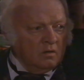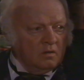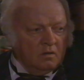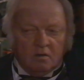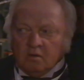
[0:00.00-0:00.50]

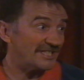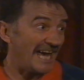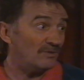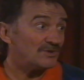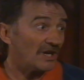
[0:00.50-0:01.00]
They've all
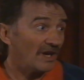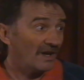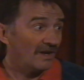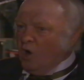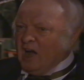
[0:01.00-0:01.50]
walked out.
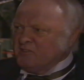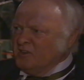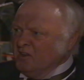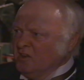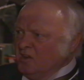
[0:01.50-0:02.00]

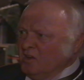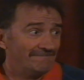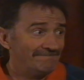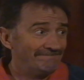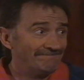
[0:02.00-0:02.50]
What?
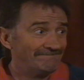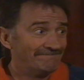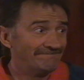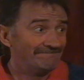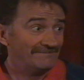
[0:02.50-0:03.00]
I think it was
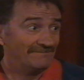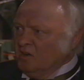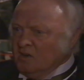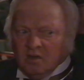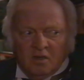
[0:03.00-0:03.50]
my watch that
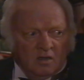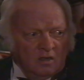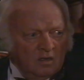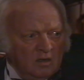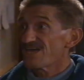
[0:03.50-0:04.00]
finally did
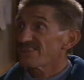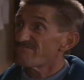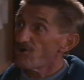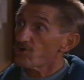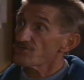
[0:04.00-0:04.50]
it.
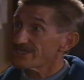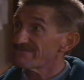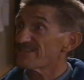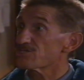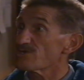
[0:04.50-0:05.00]
They've all gone to
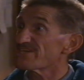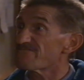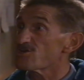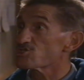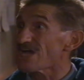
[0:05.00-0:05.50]
live in the
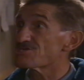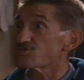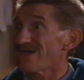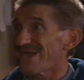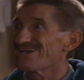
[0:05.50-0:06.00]
21st
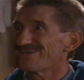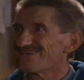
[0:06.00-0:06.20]
century.